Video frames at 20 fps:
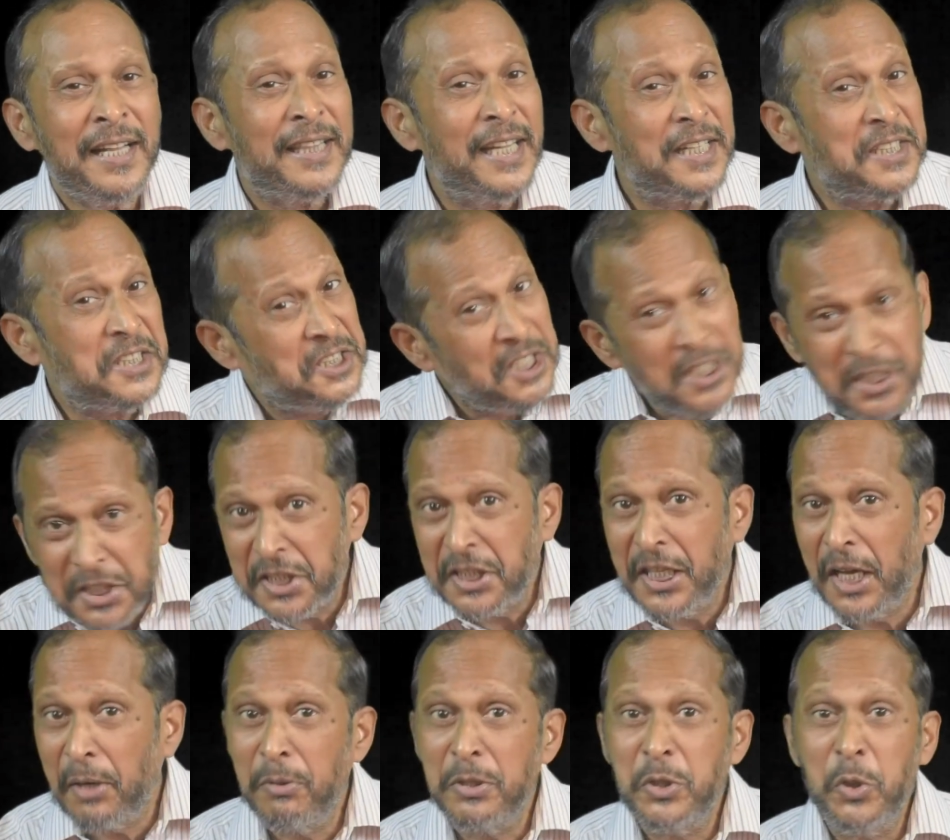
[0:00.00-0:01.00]
that since
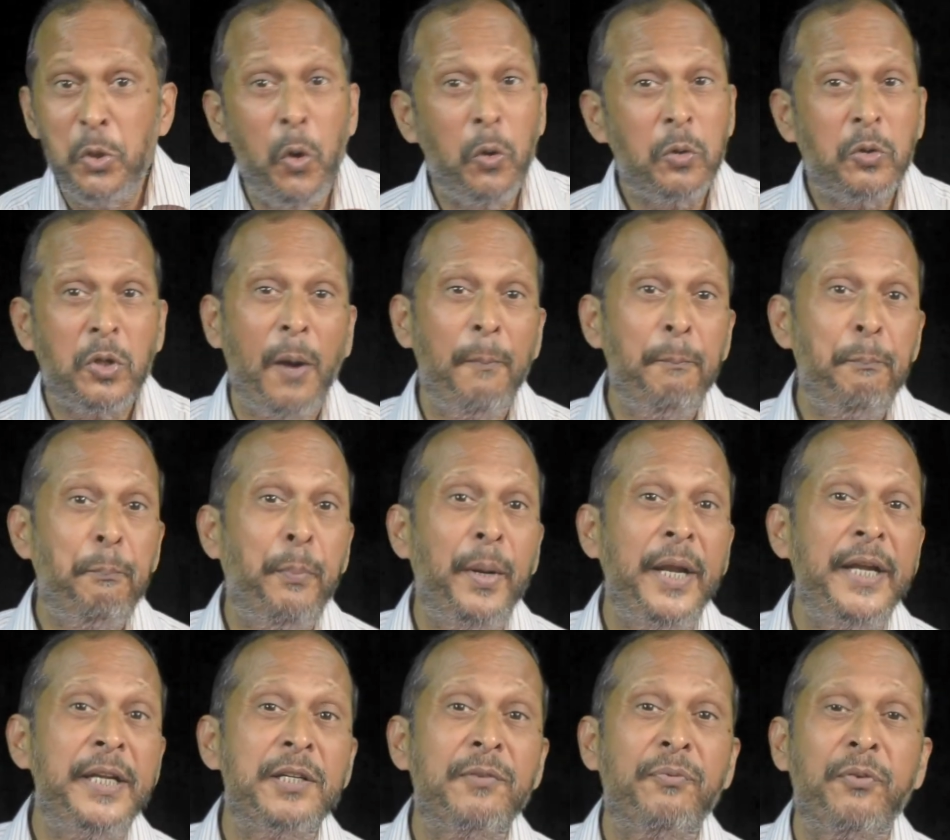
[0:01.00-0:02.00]
there was no
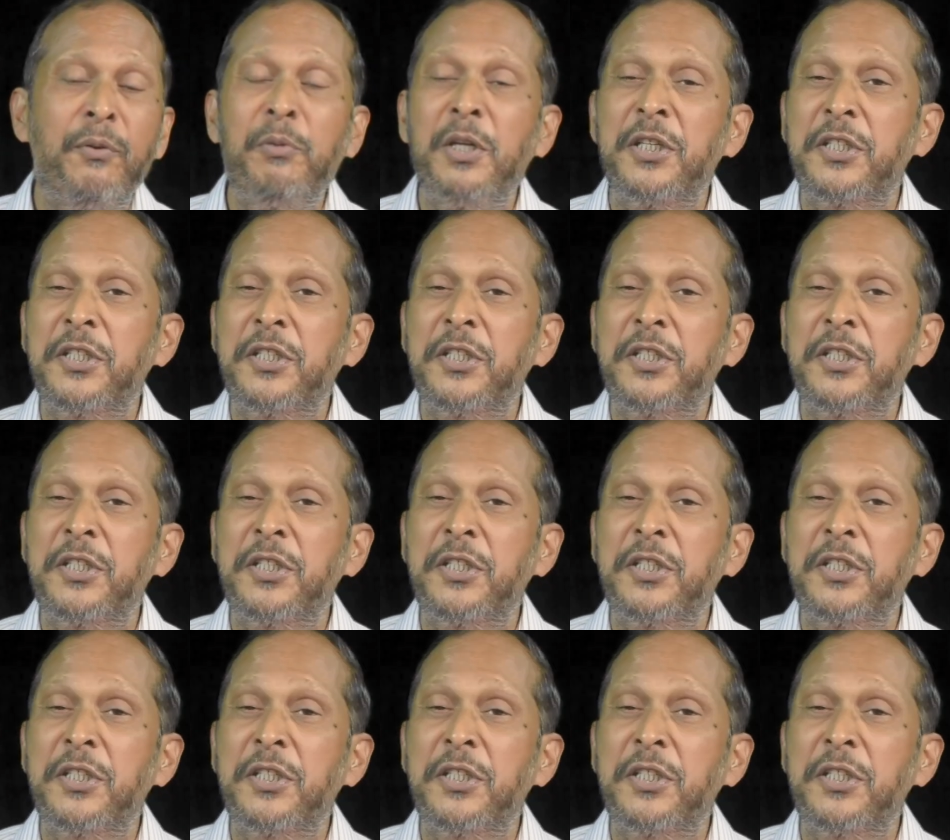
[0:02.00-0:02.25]
complaint from